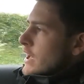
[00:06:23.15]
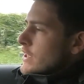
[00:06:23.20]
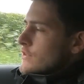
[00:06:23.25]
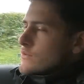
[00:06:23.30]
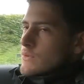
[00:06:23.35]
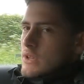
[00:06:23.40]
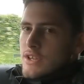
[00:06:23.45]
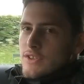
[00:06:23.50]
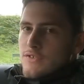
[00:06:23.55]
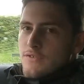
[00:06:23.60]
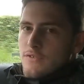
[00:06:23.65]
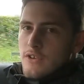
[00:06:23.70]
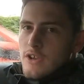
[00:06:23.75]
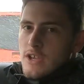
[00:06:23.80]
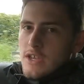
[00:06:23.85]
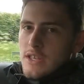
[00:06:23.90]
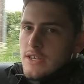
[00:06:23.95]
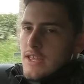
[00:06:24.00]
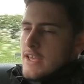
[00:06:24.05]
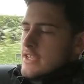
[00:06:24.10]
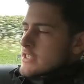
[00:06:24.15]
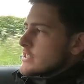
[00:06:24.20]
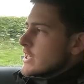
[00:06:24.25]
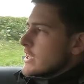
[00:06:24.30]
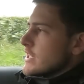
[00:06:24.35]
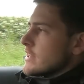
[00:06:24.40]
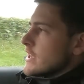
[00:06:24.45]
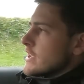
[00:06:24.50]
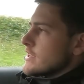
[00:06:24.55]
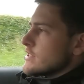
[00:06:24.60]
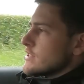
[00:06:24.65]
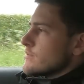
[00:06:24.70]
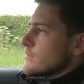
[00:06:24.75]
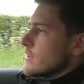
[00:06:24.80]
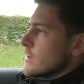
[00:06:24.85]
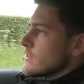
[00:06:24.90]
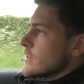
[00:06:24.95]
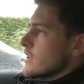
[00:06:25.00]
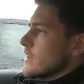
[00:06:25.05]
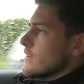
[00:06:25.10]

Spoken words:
as well as free next day nationwide